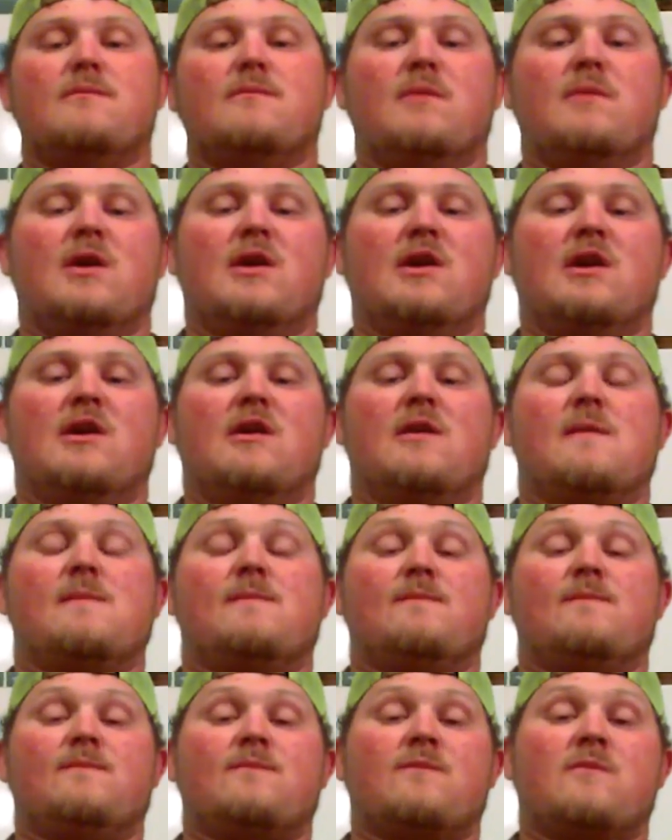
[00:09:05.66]
But
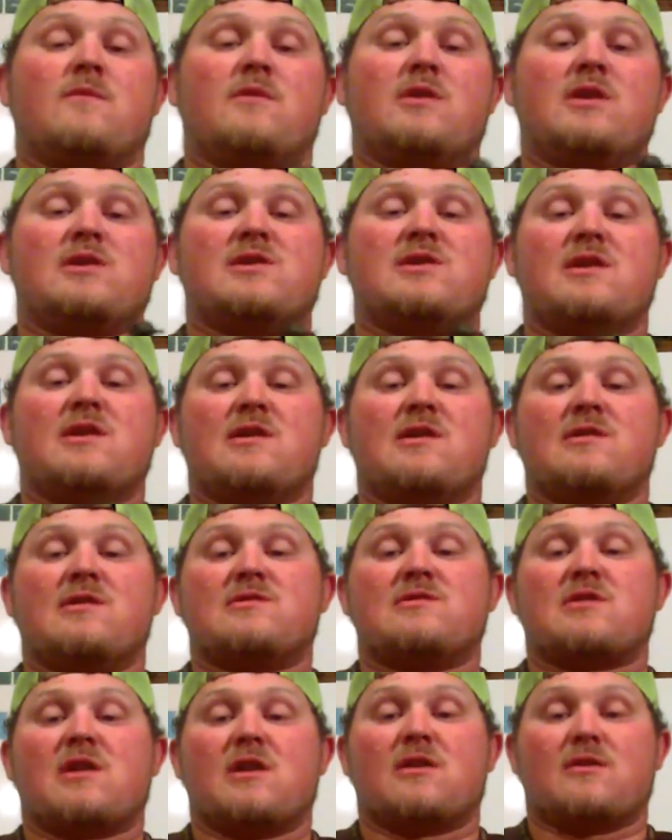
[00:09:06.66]
this here,
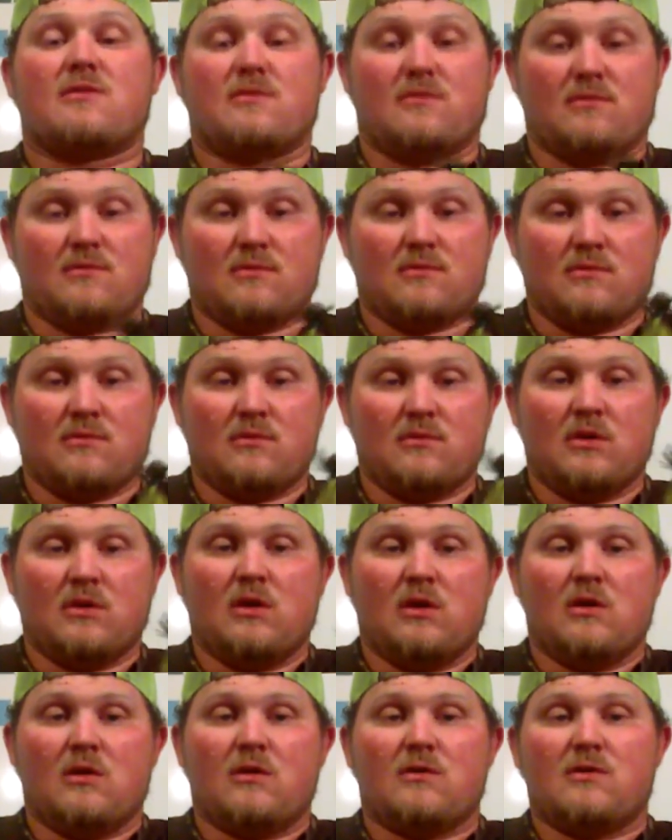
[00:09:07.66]
it's got
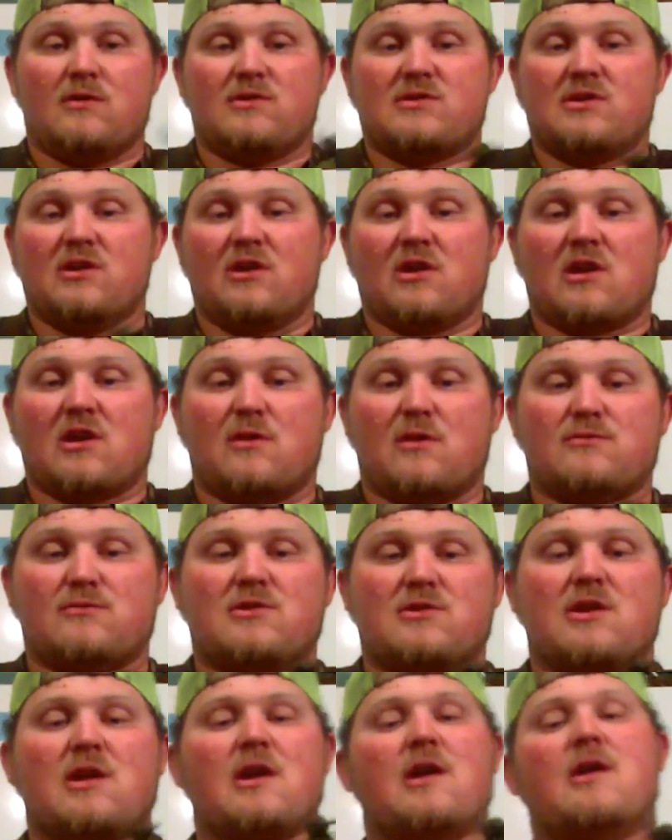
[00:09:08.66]
the
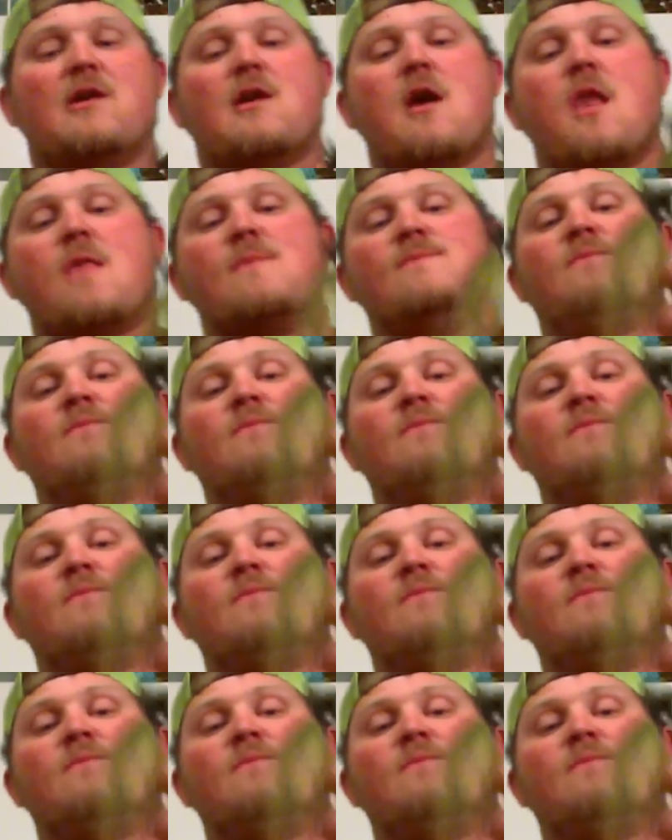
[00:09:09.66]
silicone skirt.